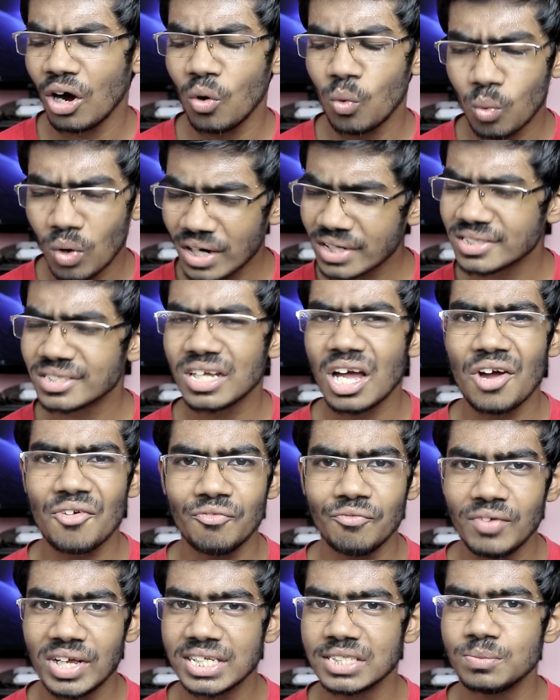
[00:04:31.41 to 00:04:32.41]

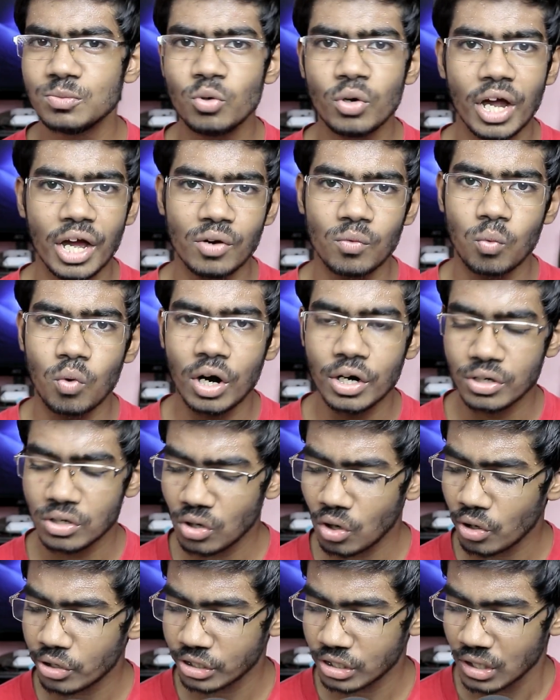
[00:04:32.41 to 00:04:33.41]
WhatsApp, Facebook and
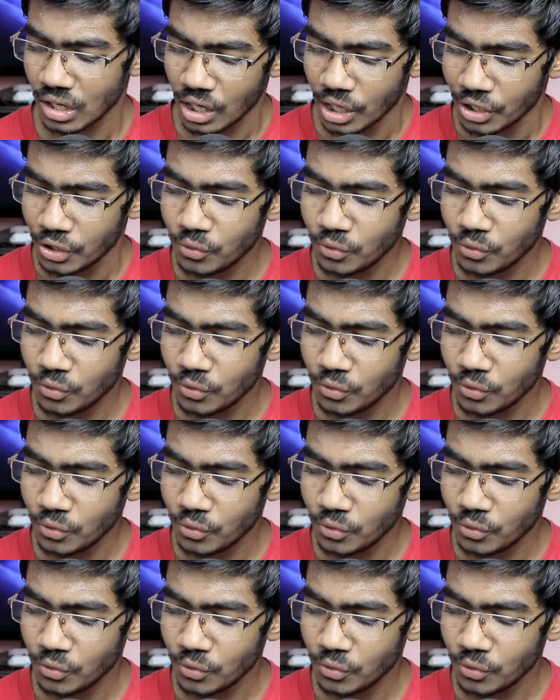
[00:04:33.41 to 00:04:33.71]
whatnot.